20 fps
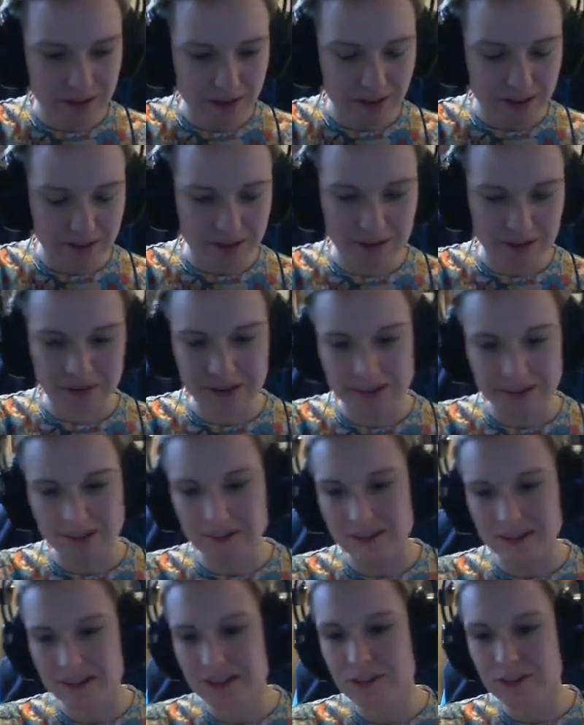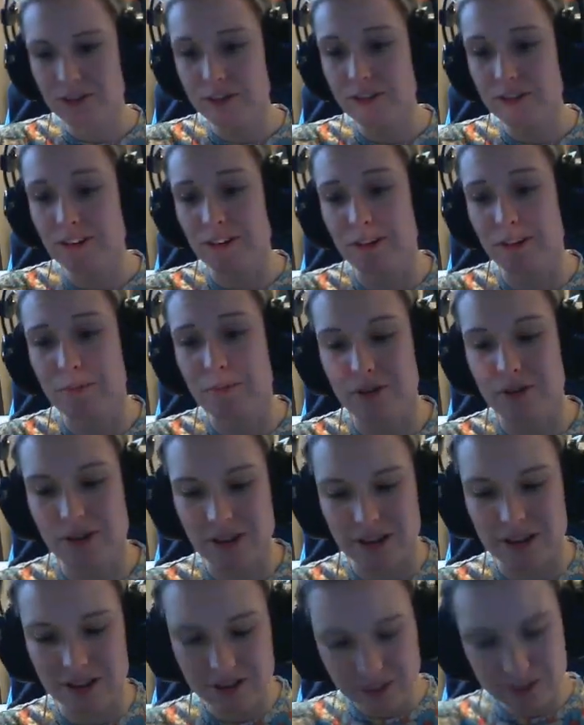Oh my god, it's so
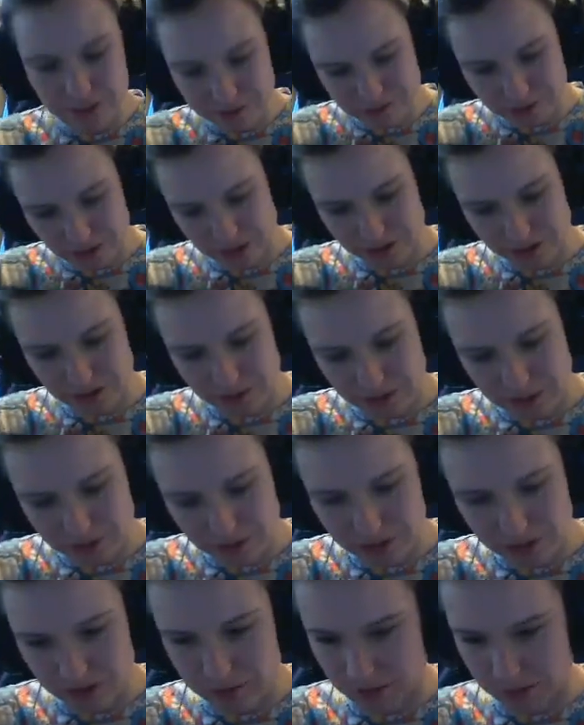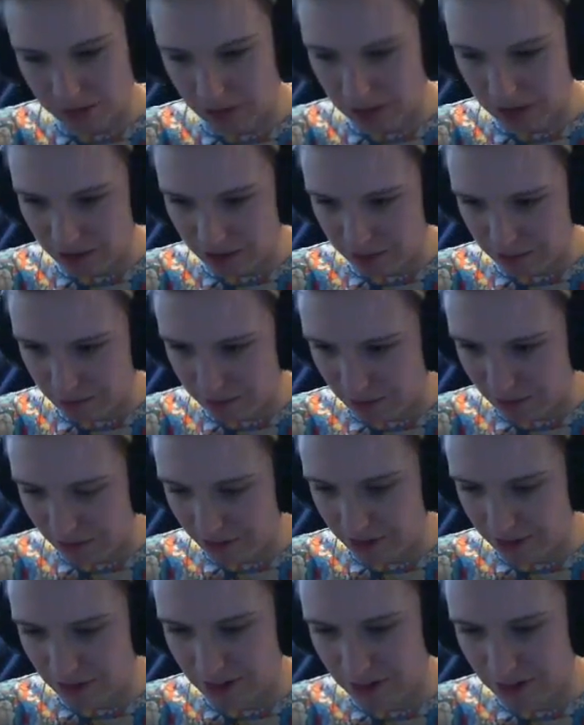pretty. This is the first time I've seen one of these in person.